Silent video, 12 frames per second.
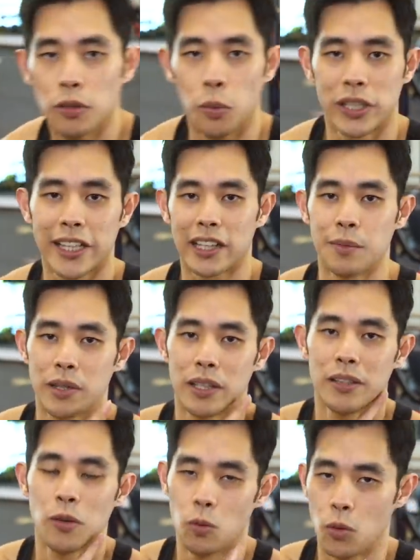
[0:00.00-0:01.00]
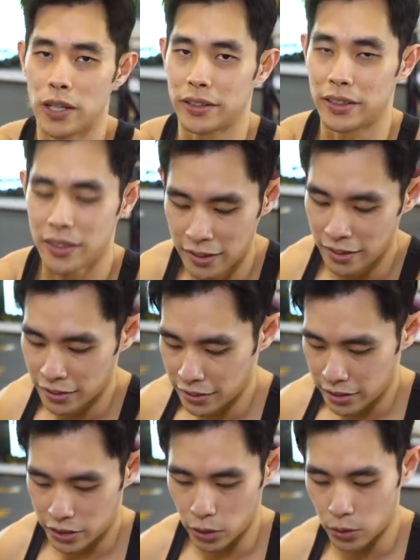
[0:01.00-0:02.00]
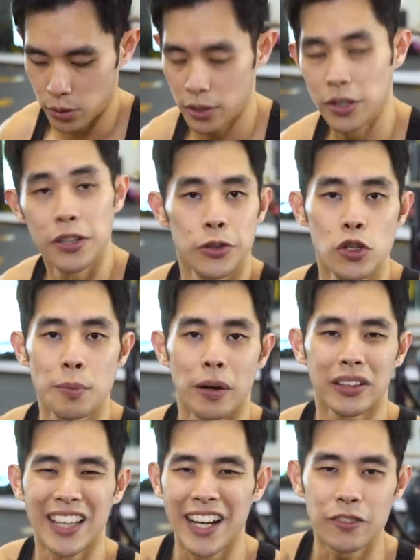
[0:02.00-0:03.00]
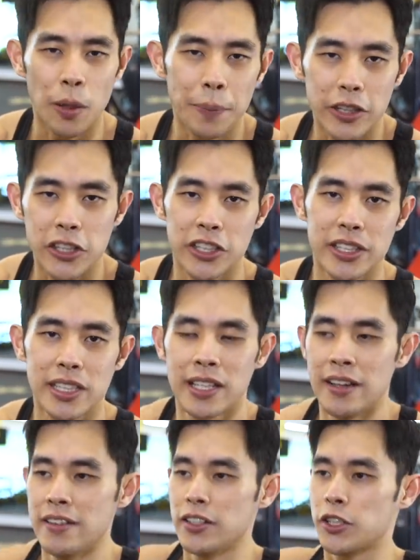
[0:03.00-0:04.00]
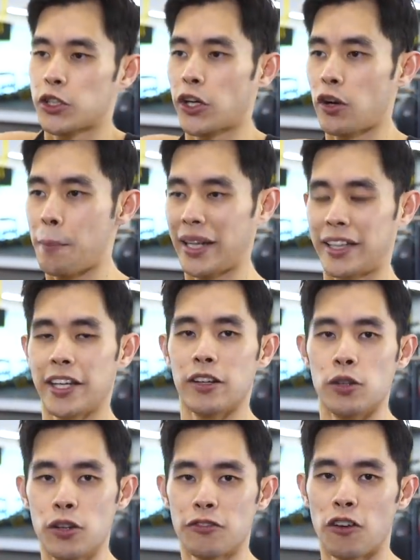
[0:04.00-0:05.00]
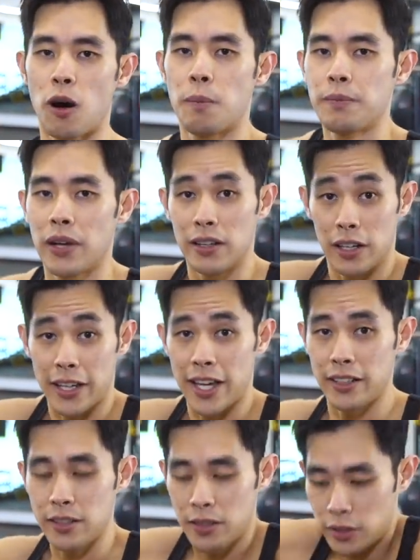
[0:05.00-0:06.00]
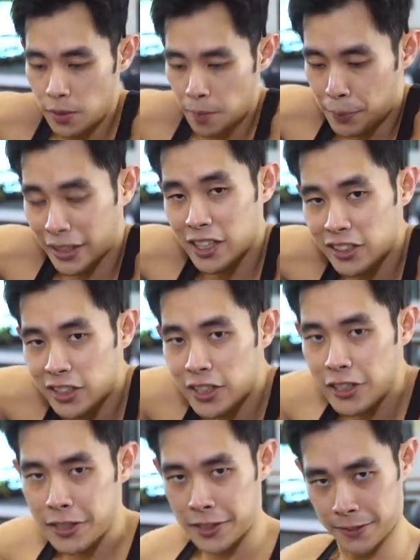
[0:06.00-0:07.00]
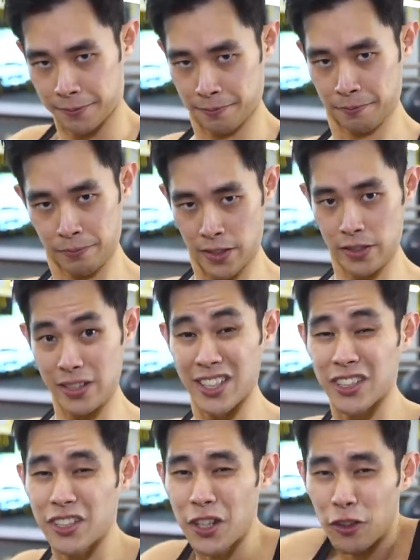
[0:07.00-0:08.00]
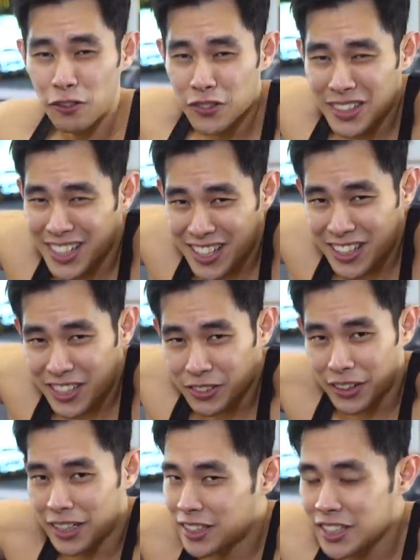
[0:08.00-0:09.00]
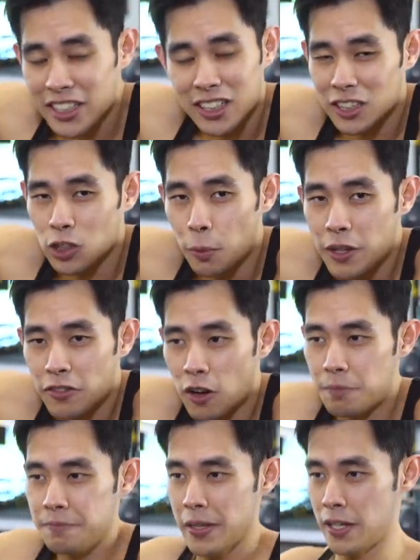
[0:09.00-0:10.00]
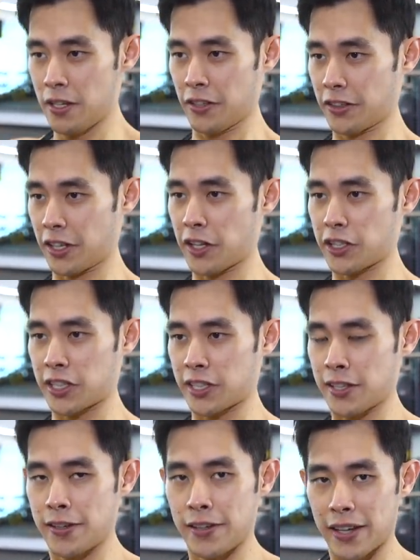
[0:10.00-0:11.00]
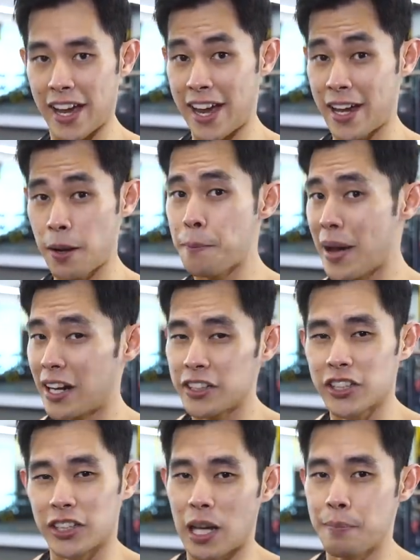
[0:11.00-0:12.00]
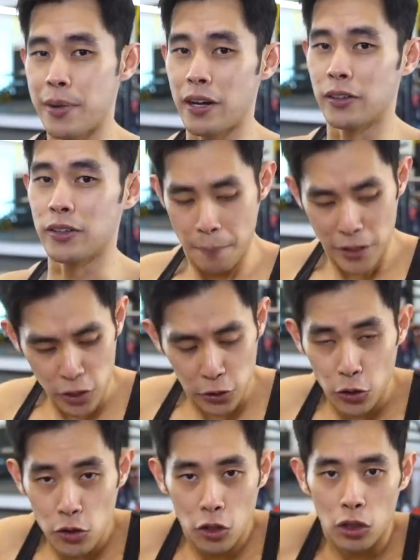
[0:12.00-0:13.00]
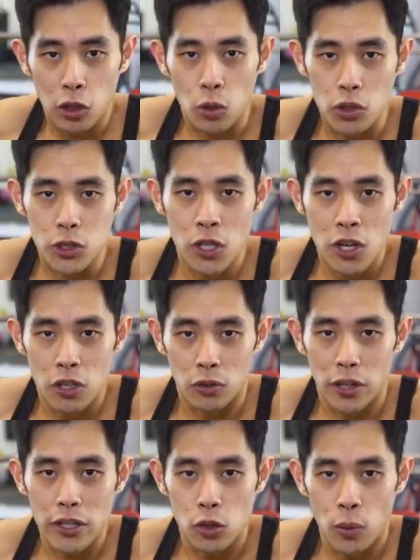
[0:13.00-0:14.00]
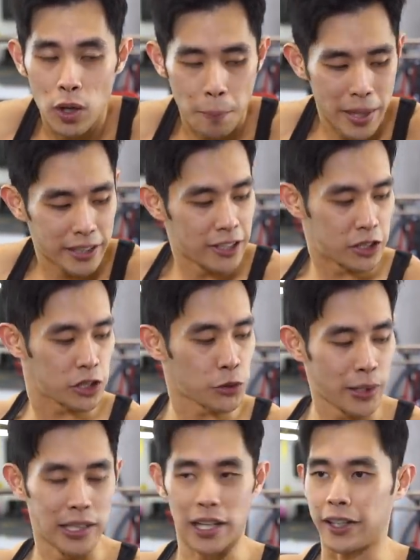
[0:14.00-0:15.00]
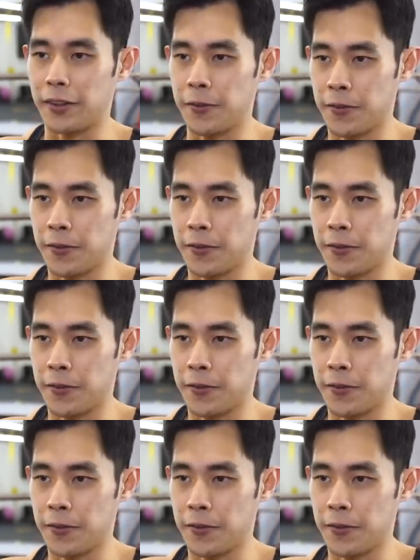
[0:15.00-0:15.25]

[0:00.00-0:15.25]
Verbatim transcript: Workset number one. So do about 10 repetitions, try to maintain a good form. Again, practice this. Instead of this, right, this is a slopey form, this, and balance the dumbbell. Make sure you don't close, right? You want to maintain a straight line.